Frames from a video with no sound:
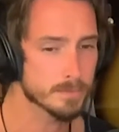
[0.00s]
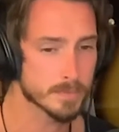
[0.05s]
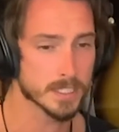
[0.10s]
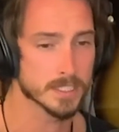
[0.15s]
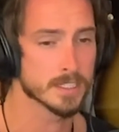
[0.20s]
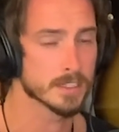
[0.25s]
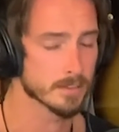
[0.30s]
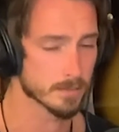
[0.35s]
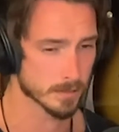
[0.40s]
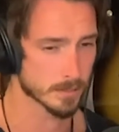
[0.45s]

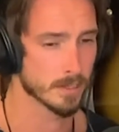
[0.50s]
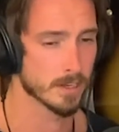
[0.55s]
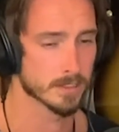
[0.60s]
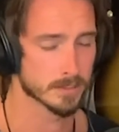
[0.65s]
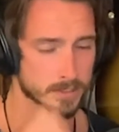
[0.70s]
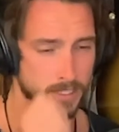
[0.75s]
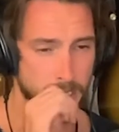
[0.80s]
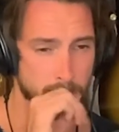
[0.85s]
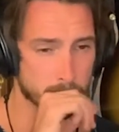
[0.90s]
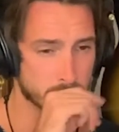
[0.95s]
been here a
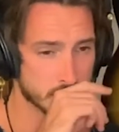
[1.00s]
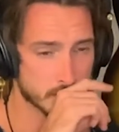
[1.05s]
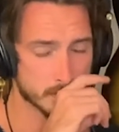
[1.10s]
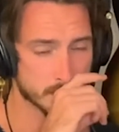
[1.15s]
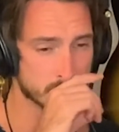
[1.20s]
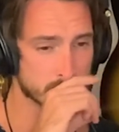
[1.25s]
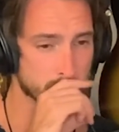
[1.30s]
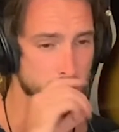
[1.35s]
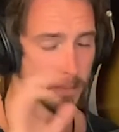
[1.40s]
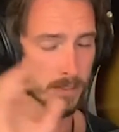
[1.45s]
long time and
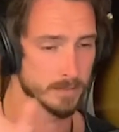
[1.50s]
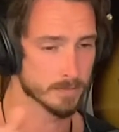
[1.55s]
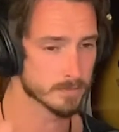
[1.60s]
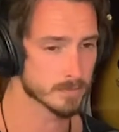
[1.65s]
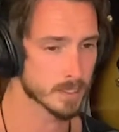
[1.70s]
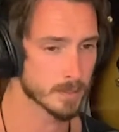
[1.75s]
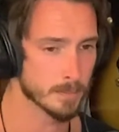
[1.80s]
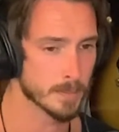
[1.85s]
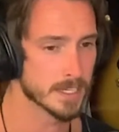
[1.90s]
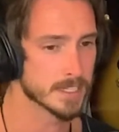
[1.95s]
you've been doing
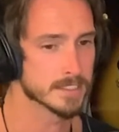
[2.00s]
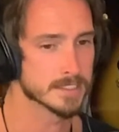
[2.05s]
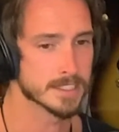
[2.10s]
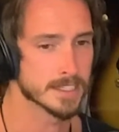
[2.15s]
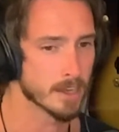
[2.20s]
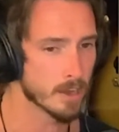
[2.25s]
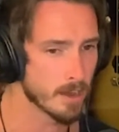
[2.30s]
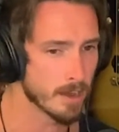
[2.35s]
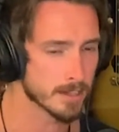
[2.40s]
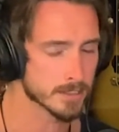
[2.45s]

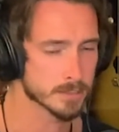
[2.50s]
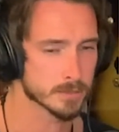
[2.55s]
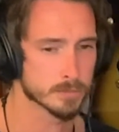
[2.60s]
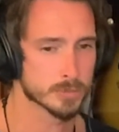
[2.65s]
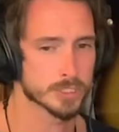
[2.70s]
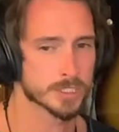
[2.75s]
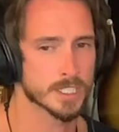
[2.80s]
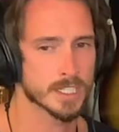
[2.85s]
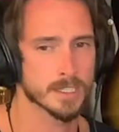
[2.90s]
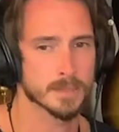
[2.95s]
amazing, awesome
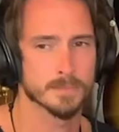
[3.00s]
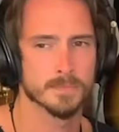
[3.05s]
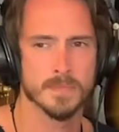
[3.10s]
shit.